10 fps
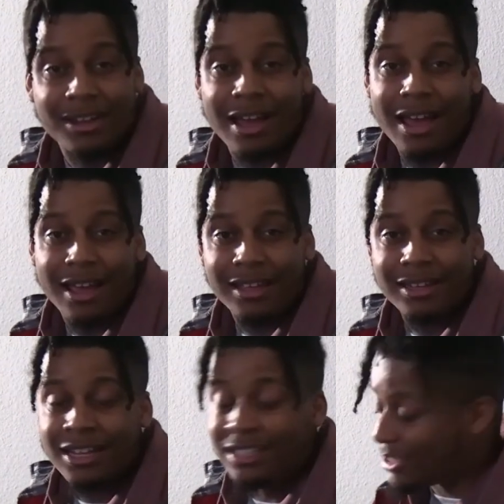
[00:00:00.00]

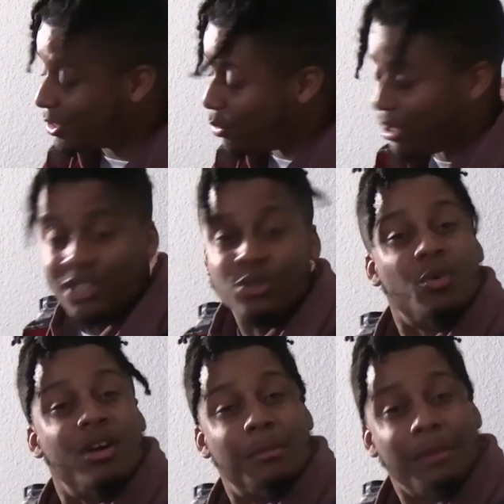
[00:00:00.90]
I, this is this
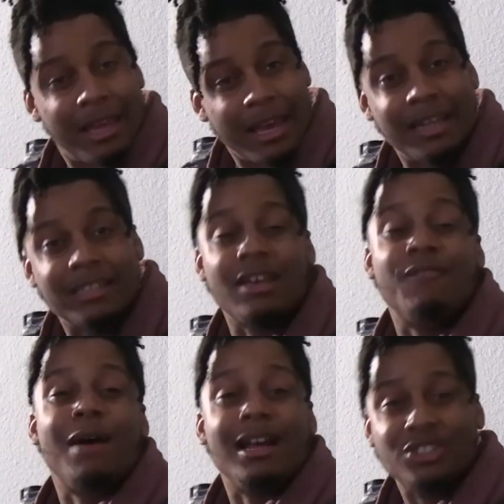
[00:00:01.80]
is one of the beginnings
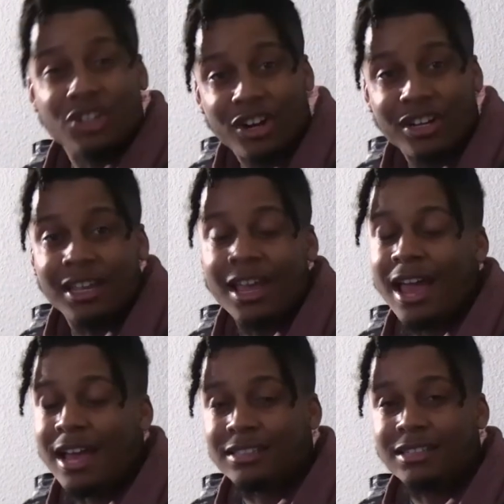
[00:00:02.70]
of my journey
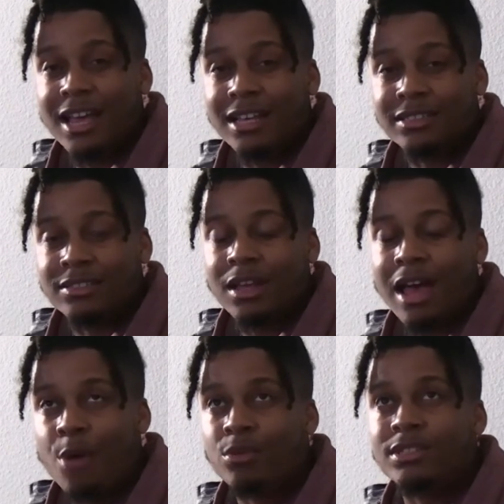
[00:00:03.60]
as as
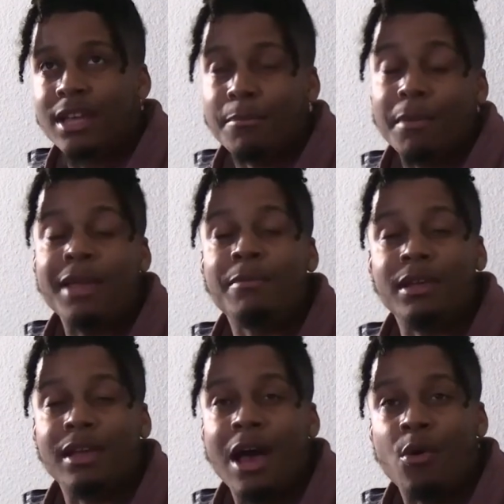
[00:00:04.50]
I would say
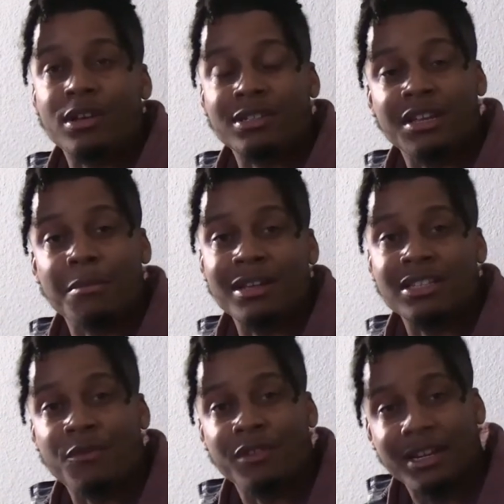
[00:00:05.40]
maybe I would consider
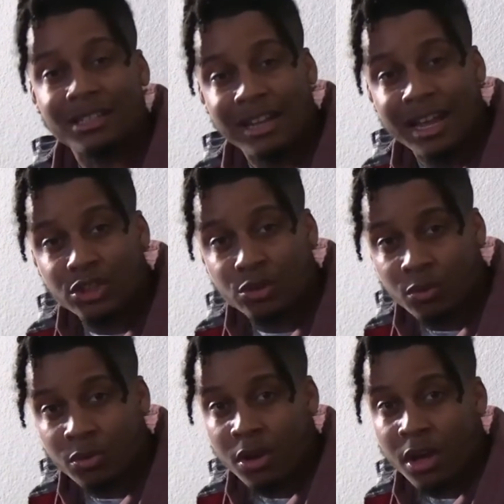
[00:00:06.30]
myself an intellectual